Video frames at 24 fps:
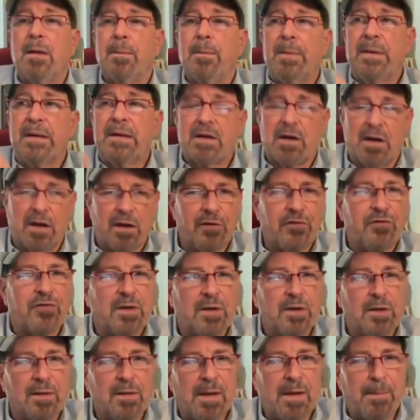because
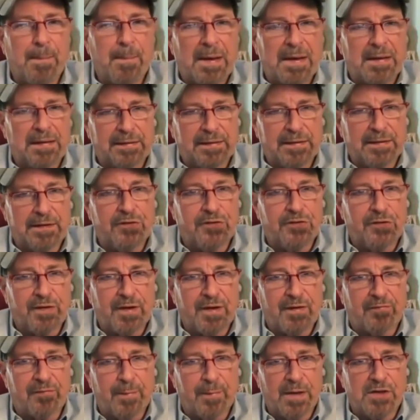that may lead to
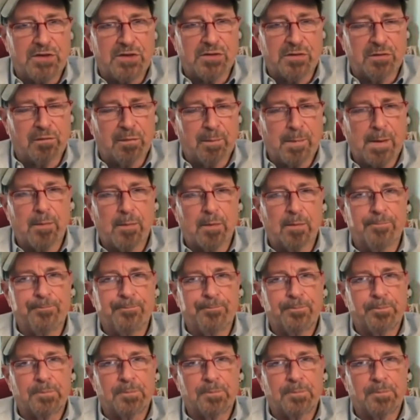defamation. Remember,